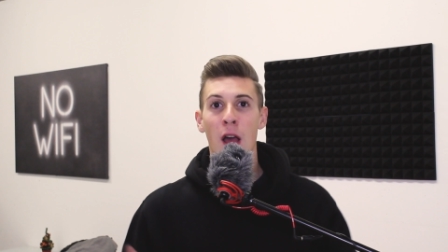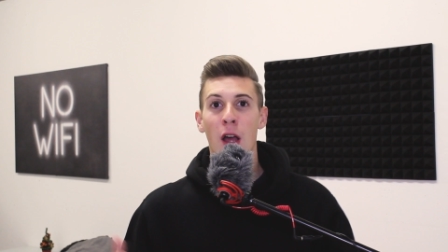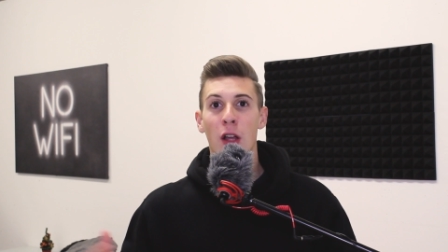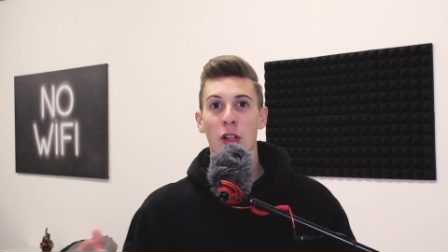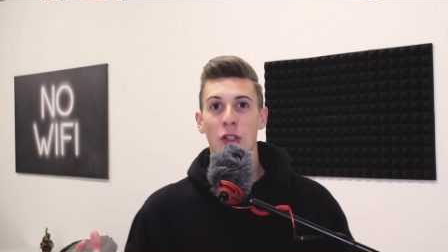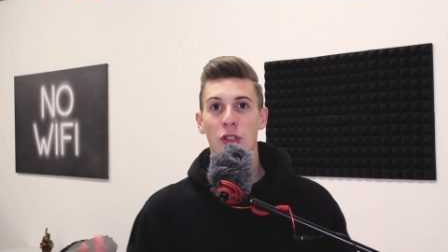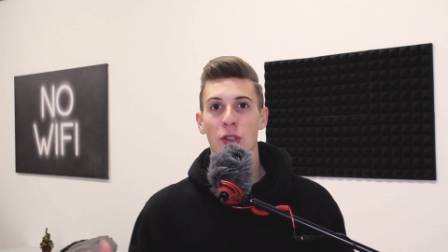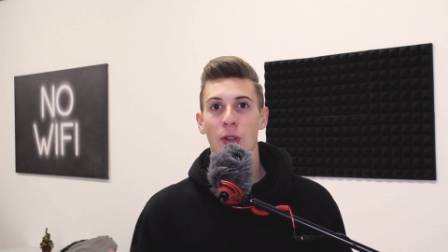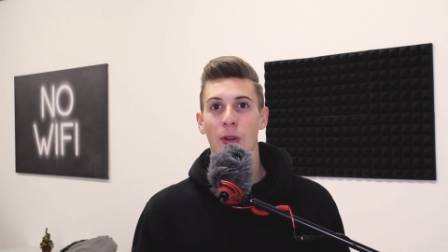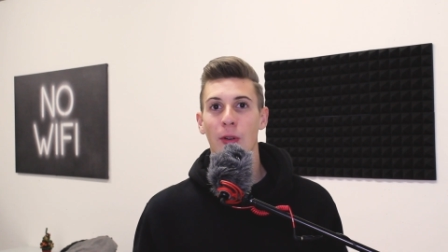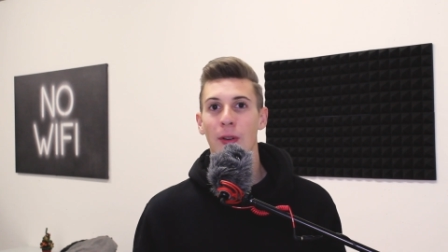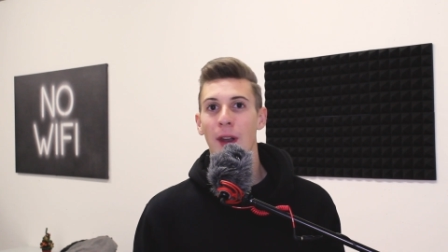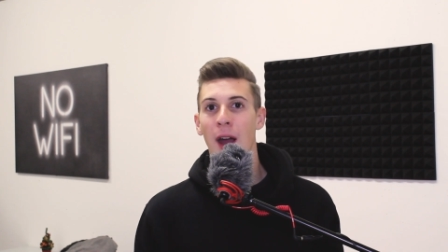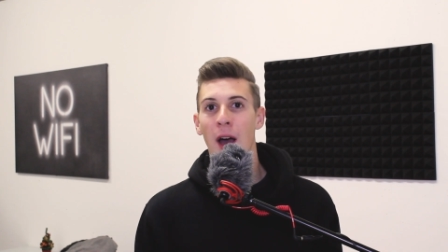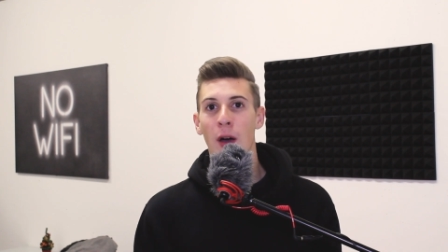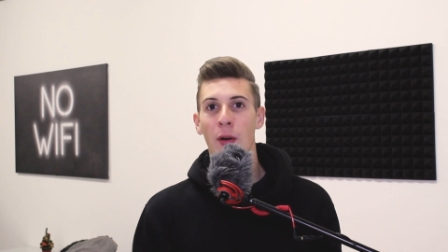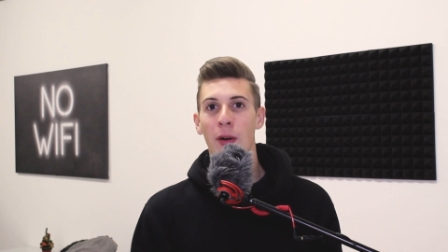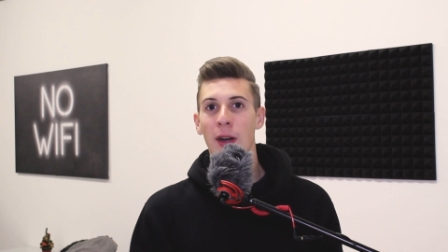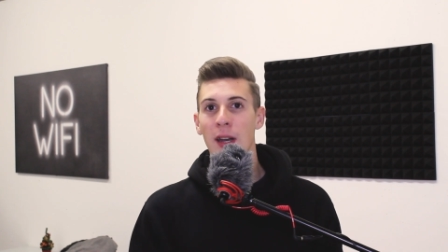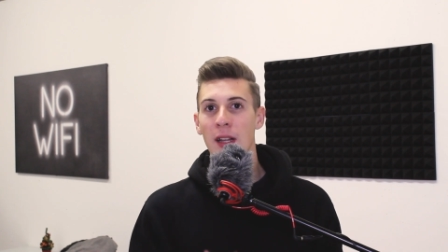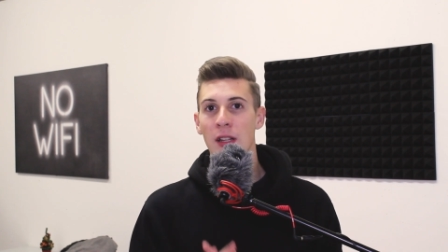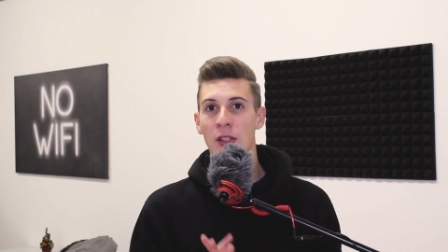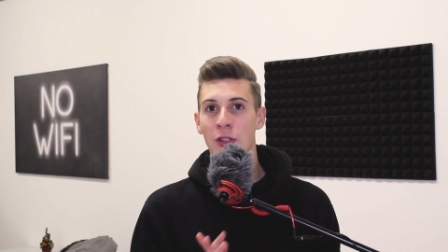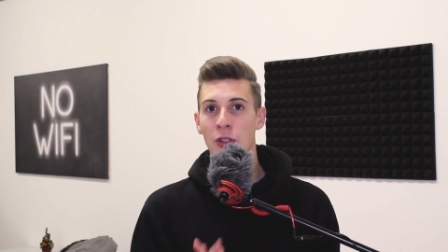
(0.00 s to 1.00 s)
So now
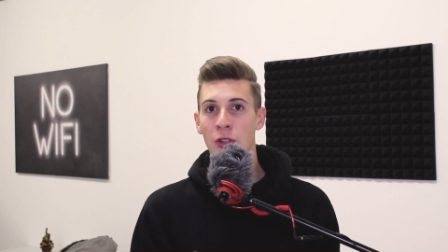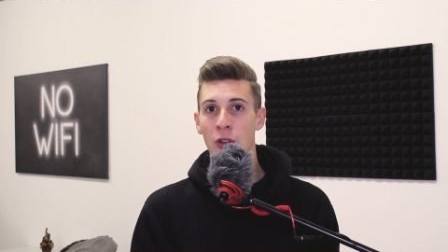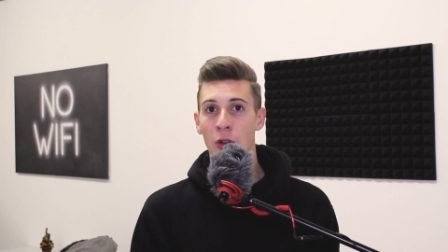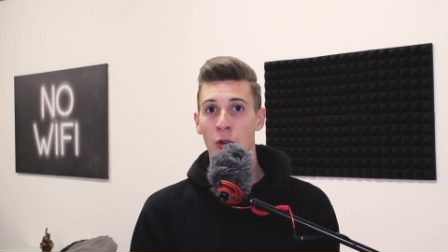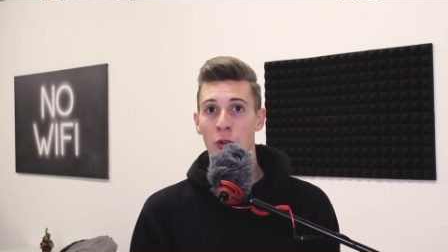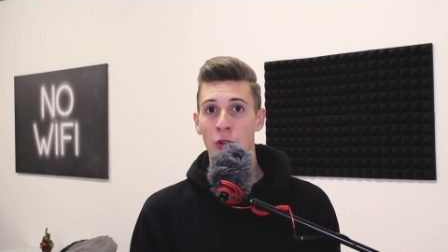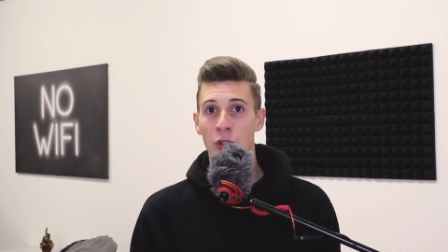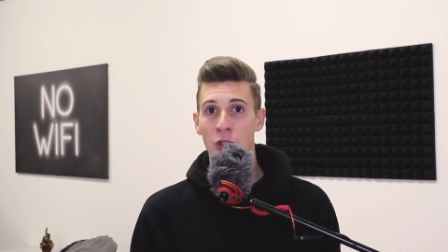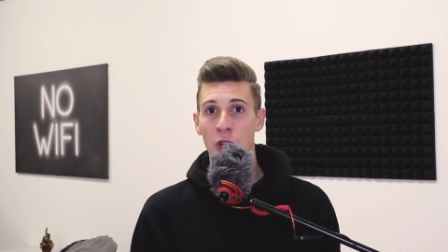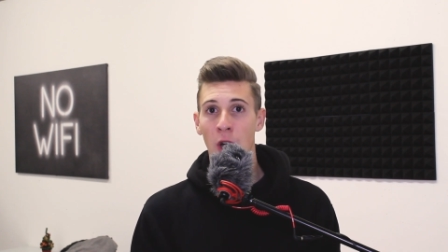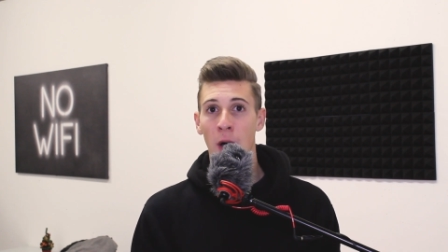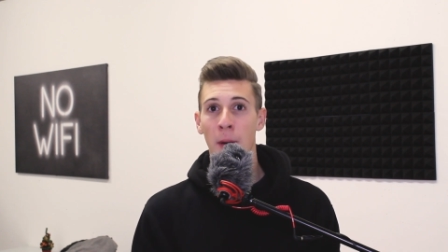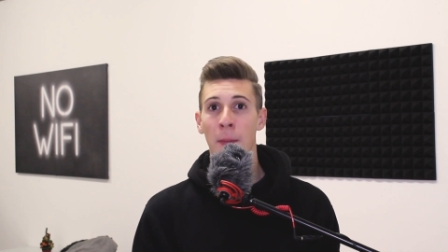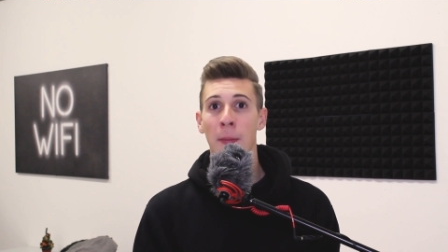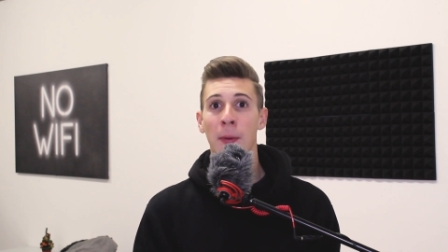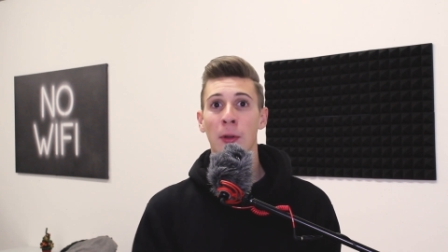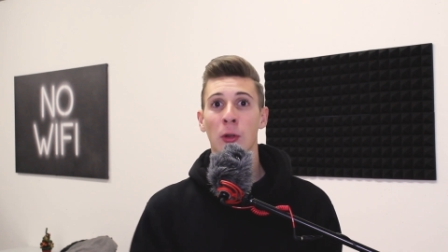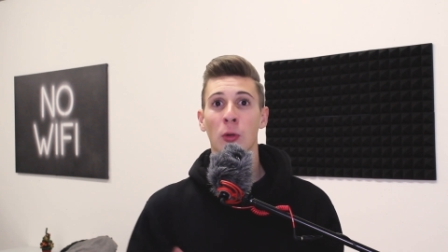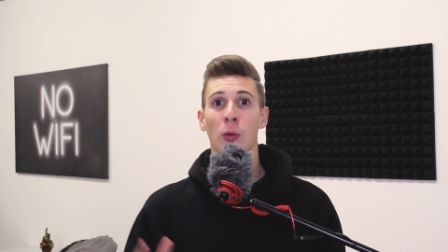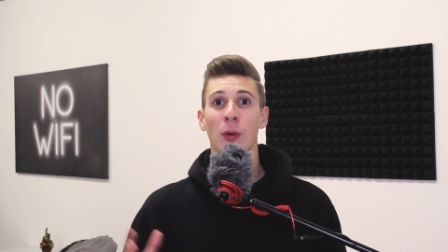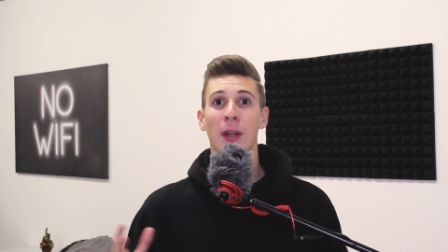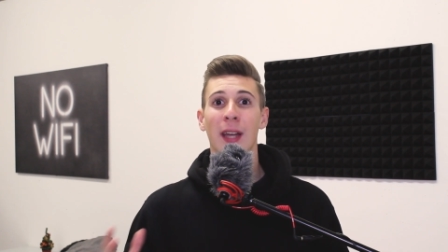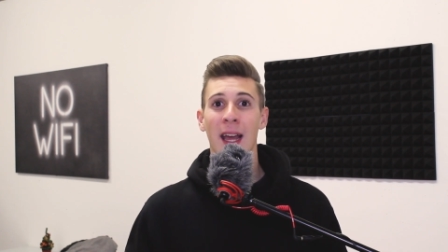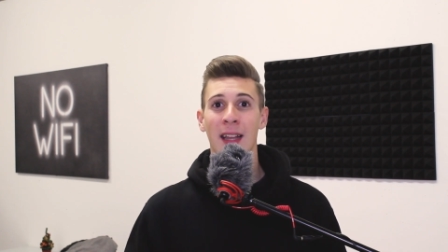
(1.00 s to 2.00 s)
it's your
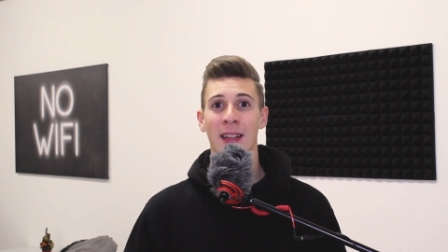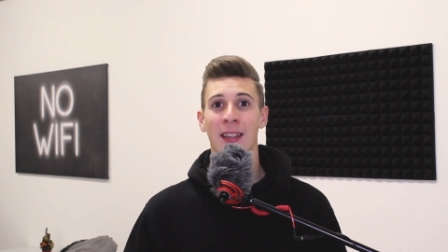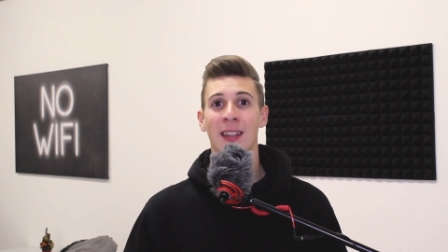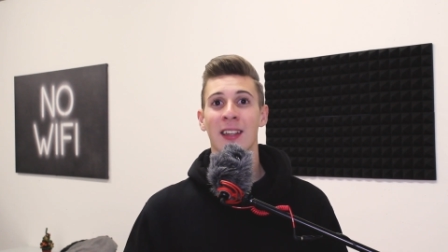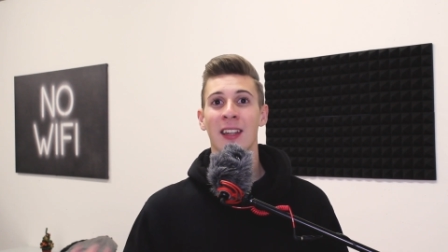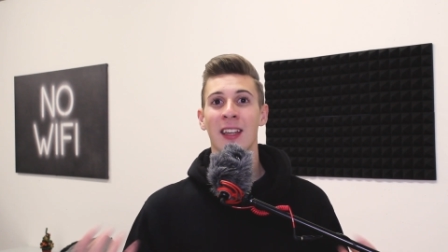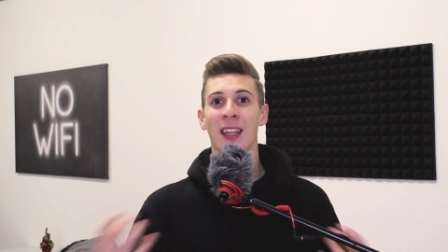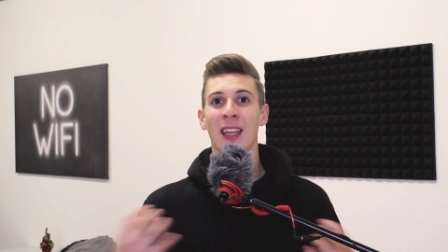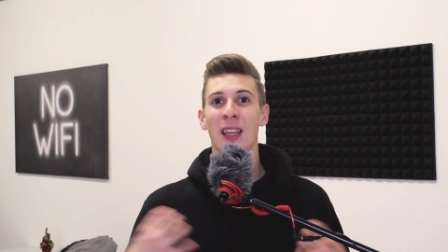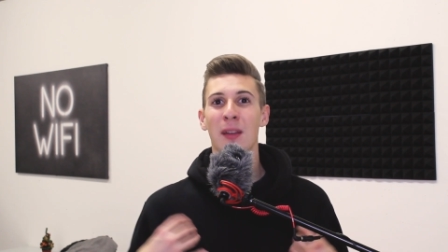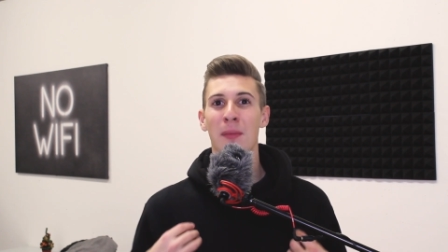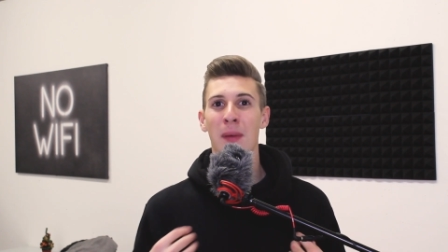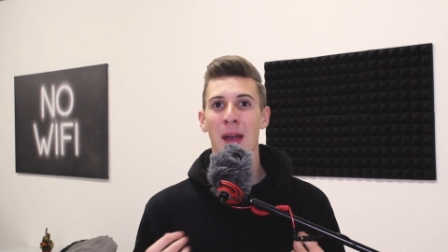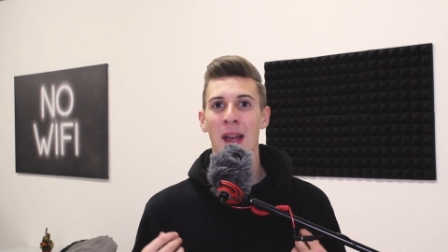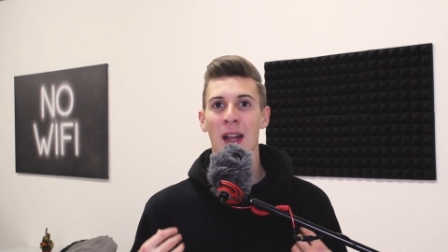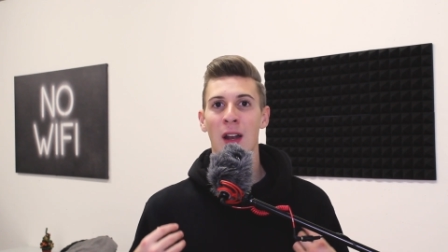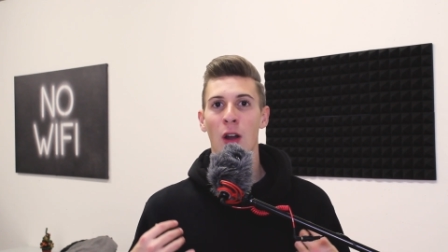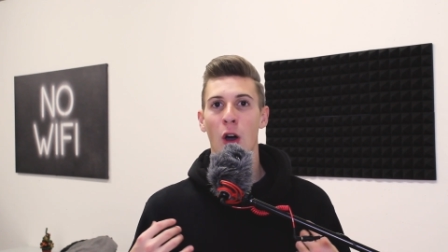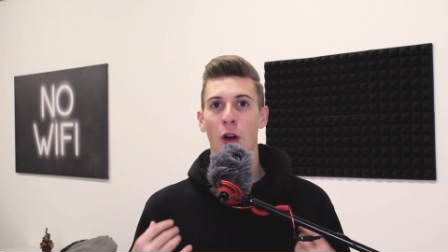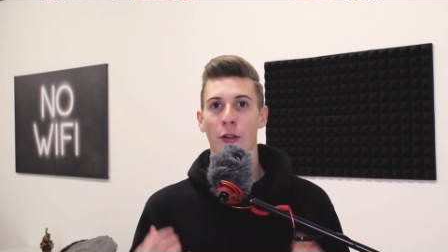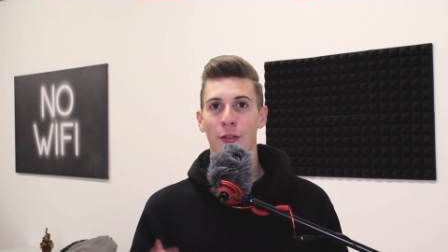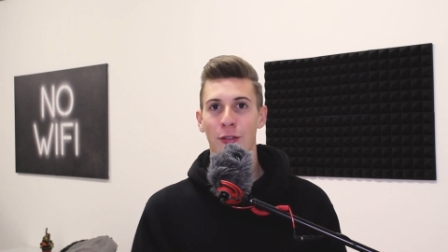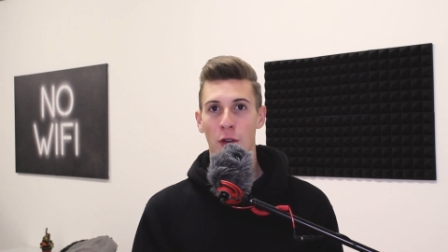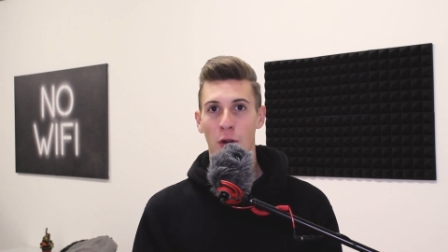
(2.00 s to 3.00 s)
job to get the email
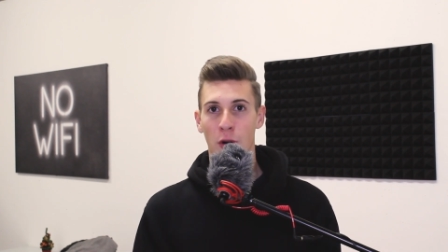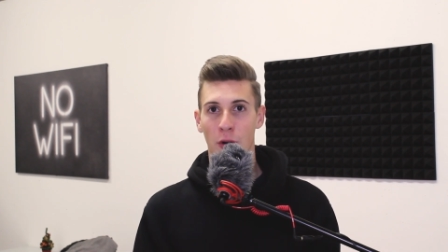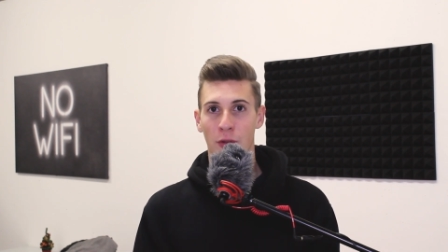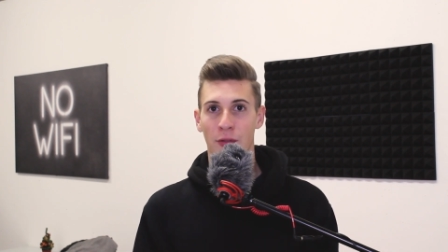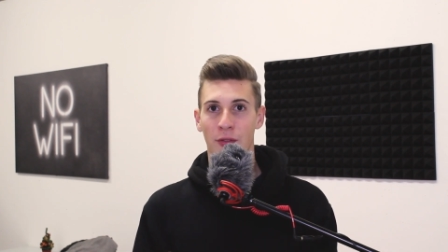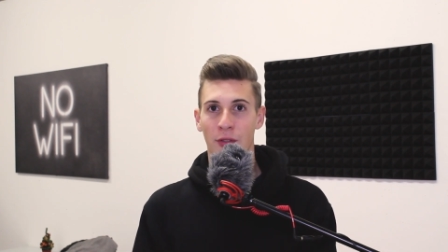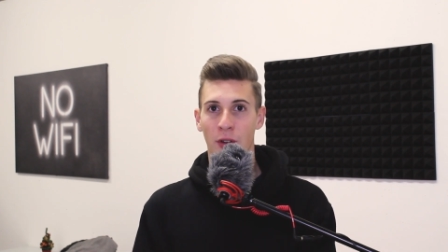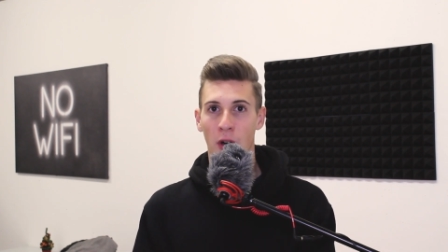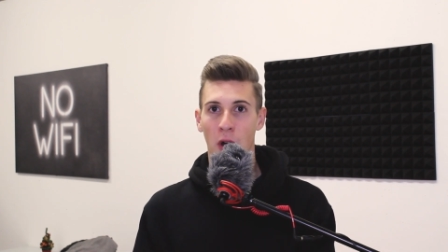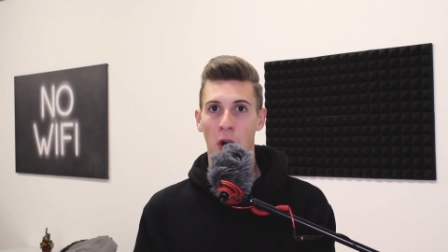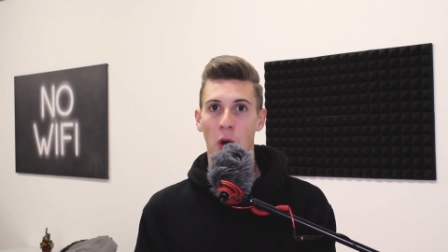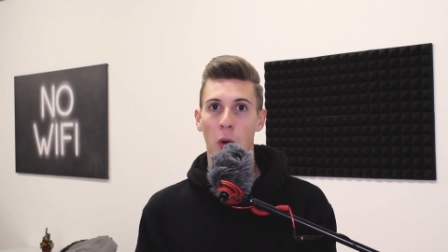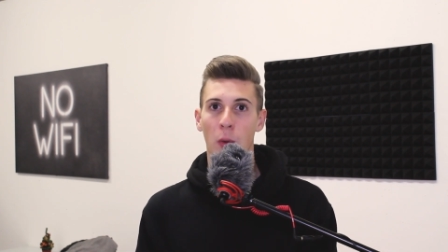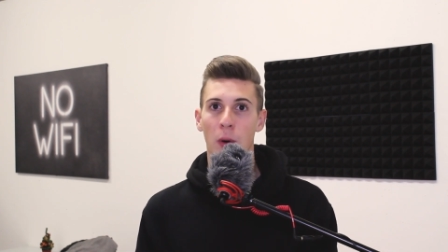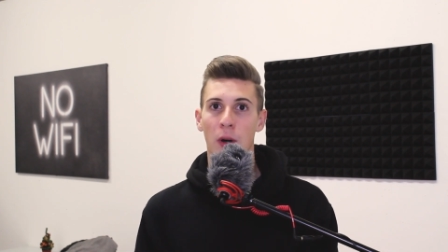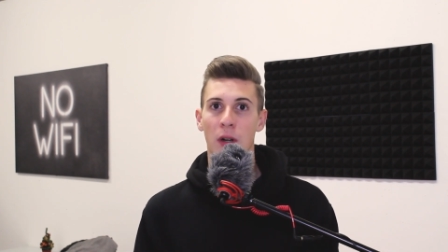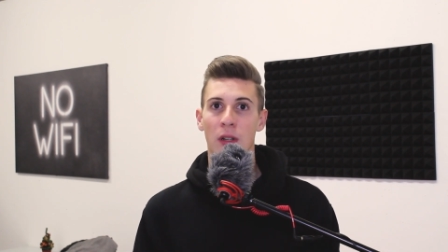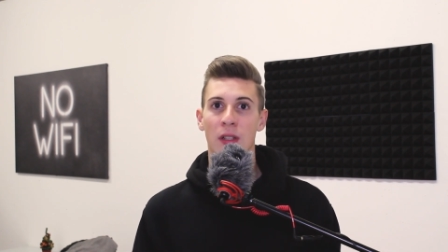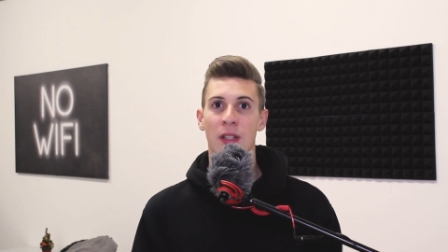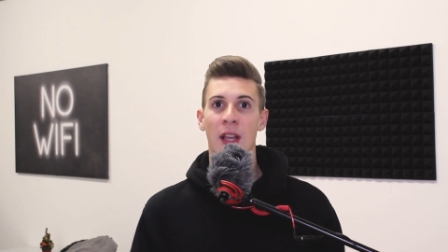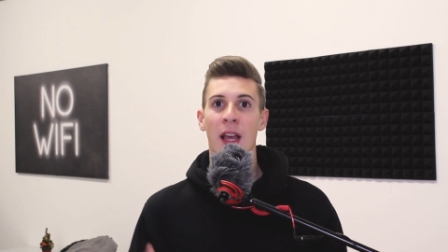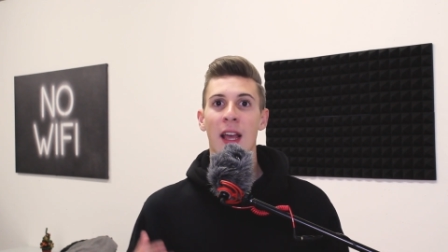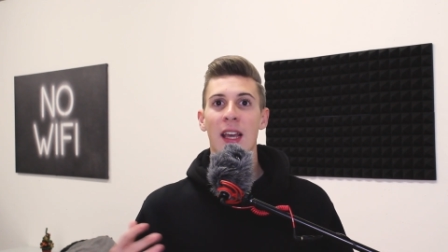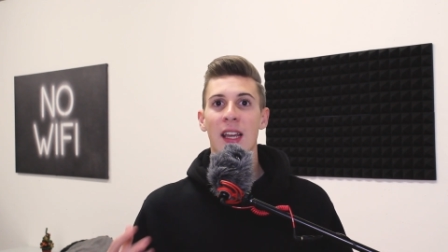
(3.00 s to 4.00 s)
of your
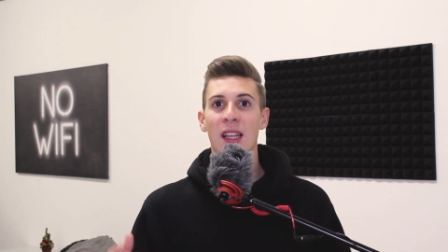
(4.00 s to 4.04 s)
followers.